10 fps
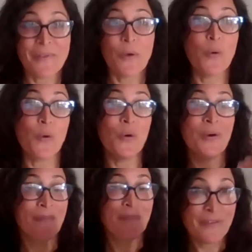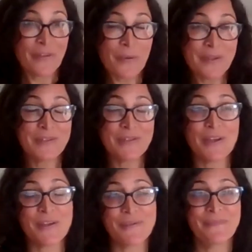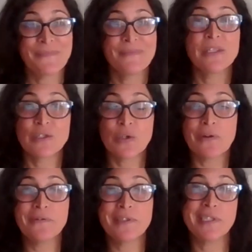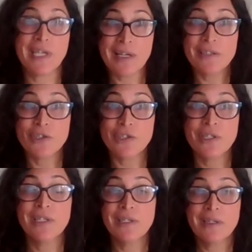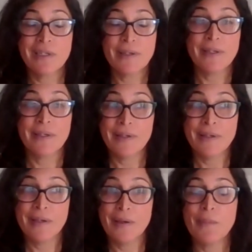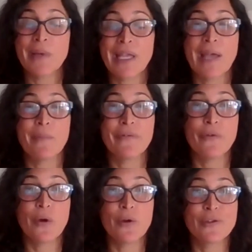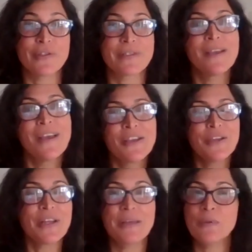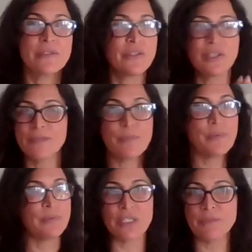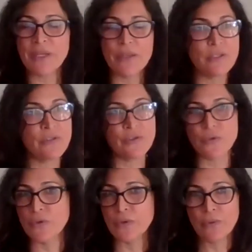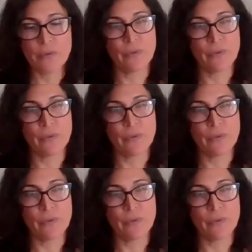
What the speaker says: Or so-and-so, soft touch, but can be ferocious. Yeah, it was just by those through,